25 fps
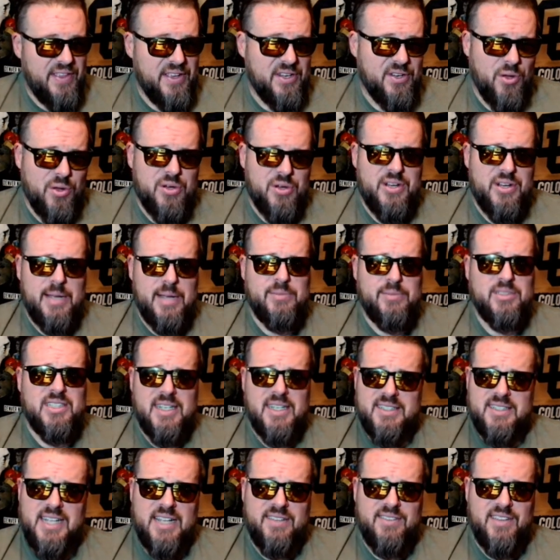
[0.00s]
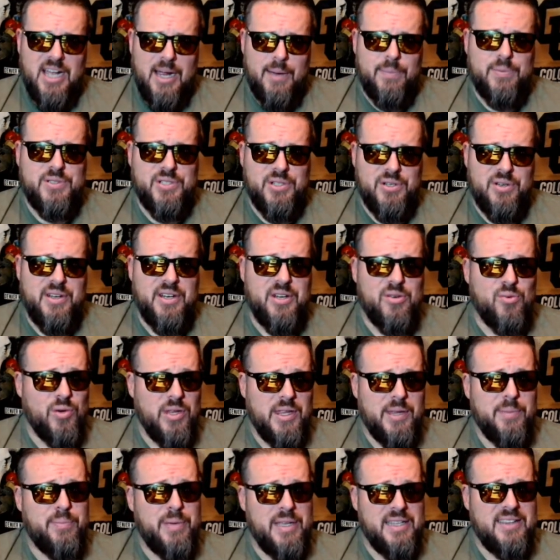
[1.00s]
I think Notre Dame is going to take the opportunity
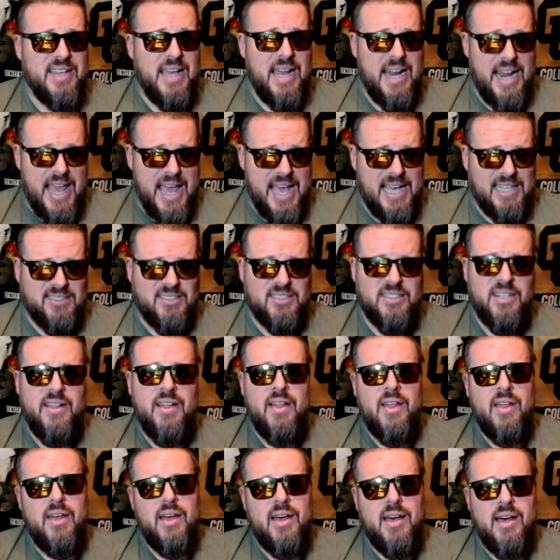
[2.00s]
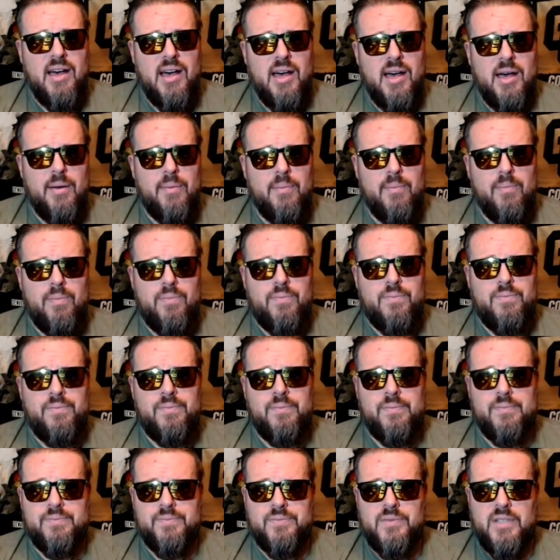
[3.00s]
to really beat that ass.
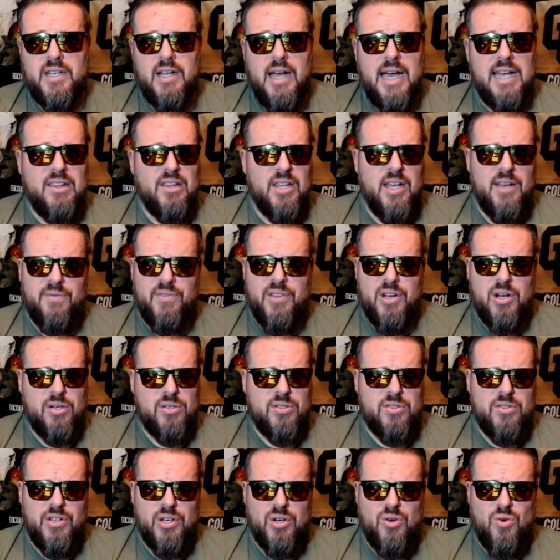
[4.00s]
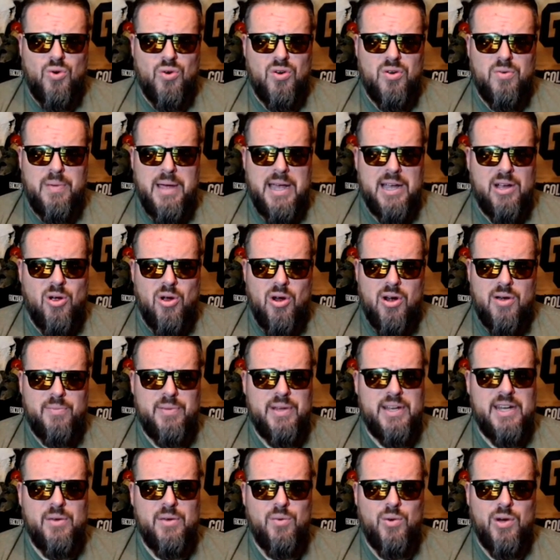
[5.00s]
I love their quarterback,
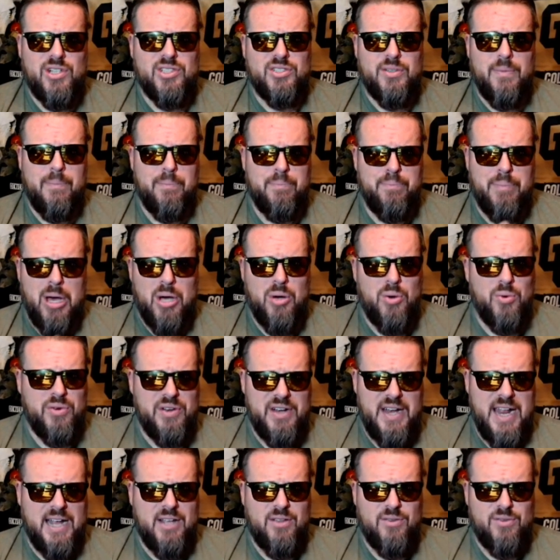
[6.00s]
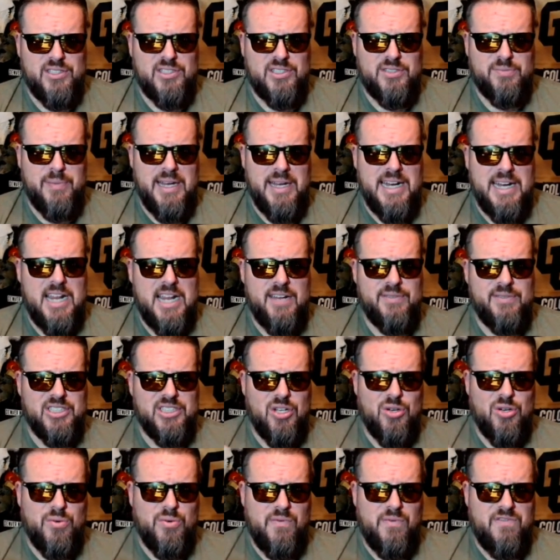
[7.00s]
Hartman. He wears a bone necklace made out of
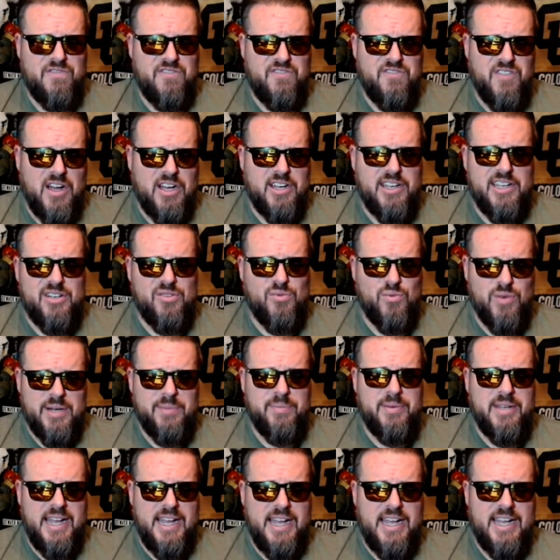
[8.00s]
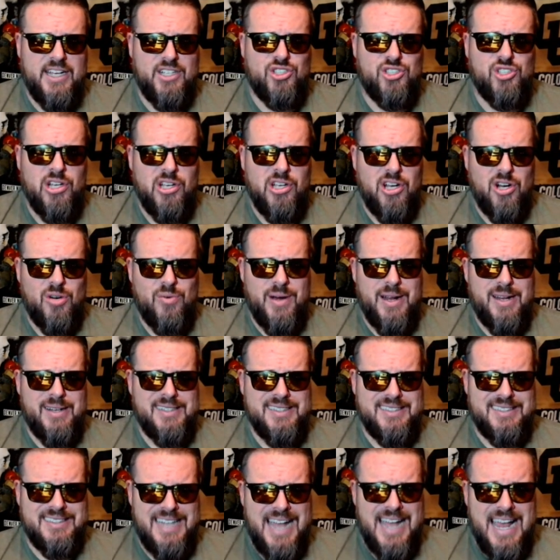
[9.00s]
his own fucking rib cage
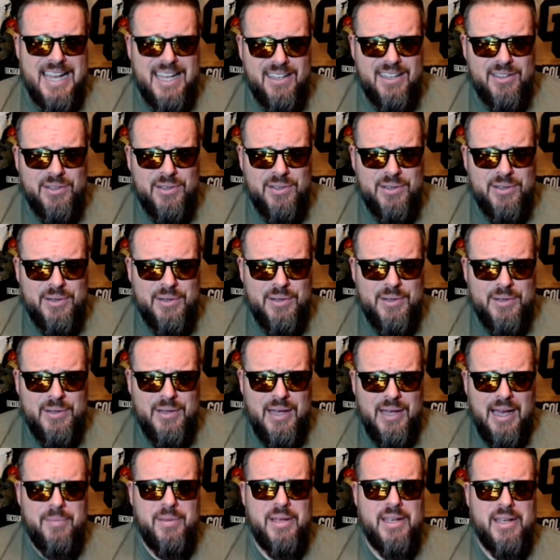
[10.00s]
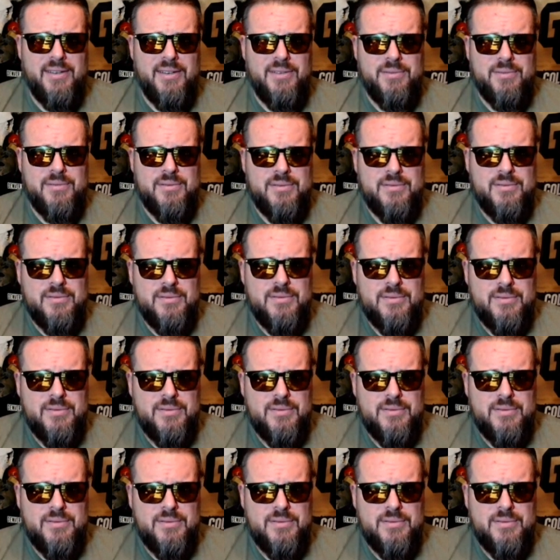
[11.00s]
around his neck. I mean,